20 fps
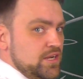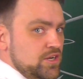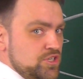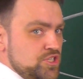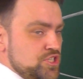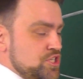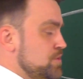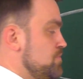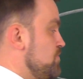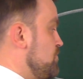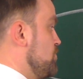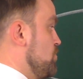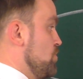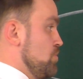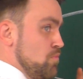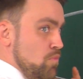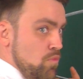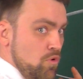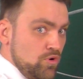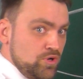Airship for
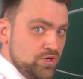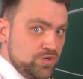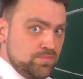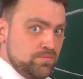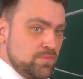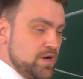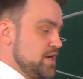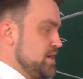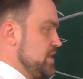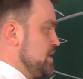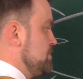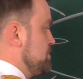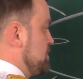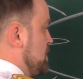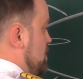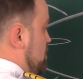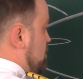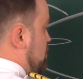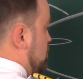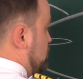modern money
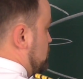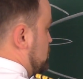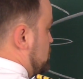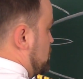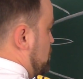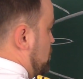would